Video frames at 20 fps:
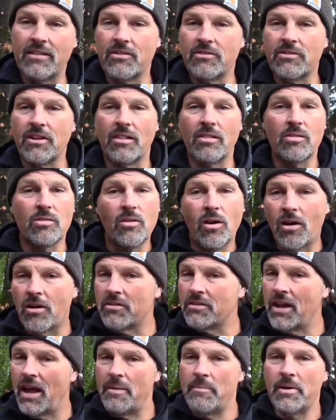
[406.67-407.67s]
I learned a
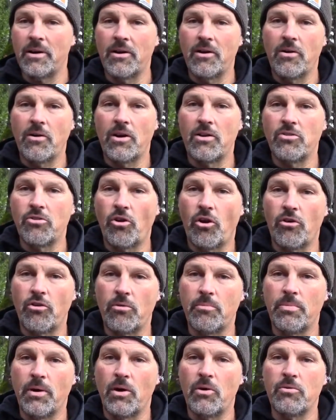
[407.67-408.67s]
long time ago on
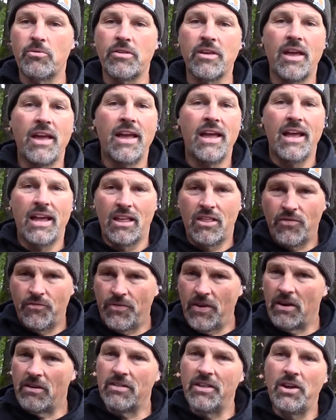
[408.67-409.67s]
charter boats. It's
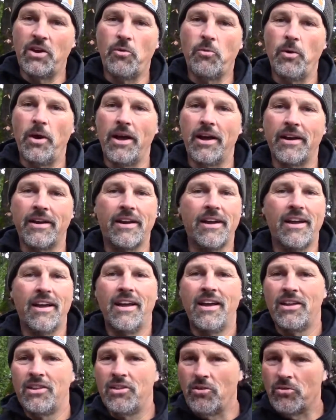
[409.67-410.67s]
fairly quick.
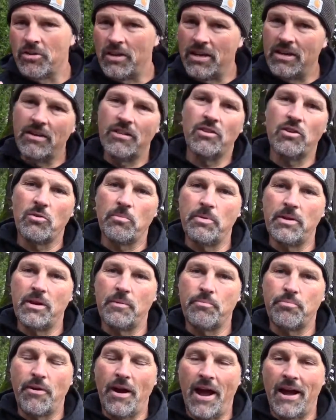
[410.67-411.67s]
You'll need a little bit
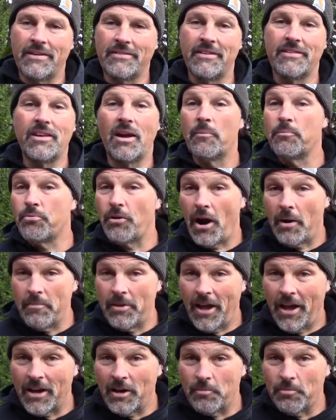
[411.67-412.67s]
of practice. I'm
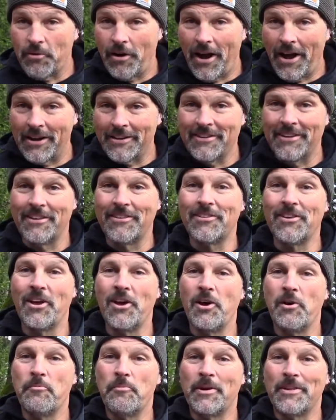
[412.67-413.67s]
probably out of practice,
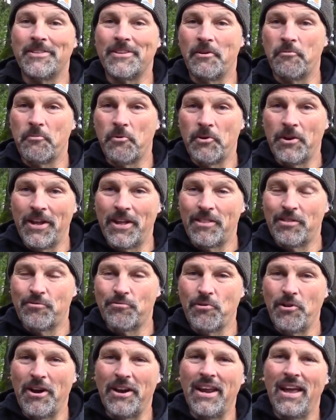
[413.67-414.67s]
but we'll get
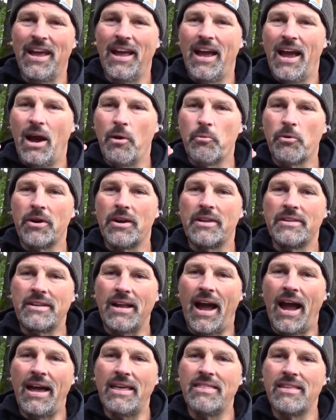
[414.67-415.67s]
through it. And we're gonna
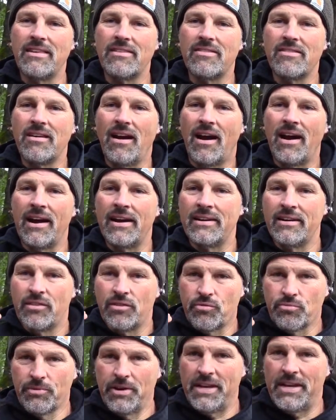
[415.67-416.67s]
tie this knot
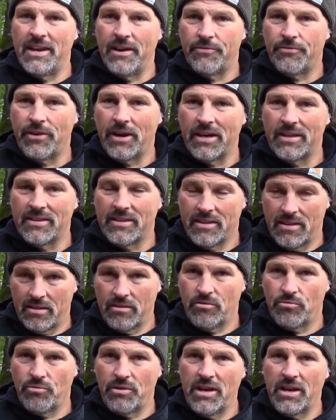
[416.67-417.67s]
three
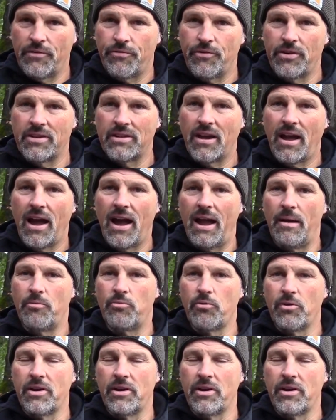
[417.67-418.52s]
different times.